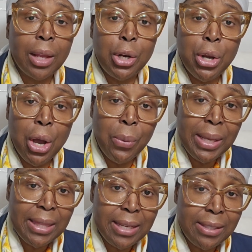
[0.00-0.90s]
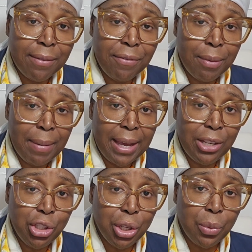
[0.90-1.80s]
Knowing this
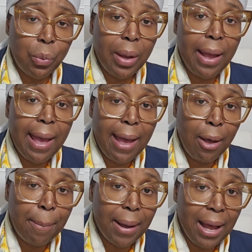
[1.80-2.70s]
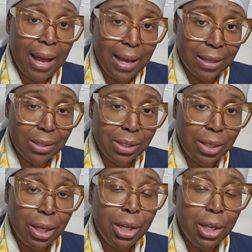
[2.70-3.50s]
information will help us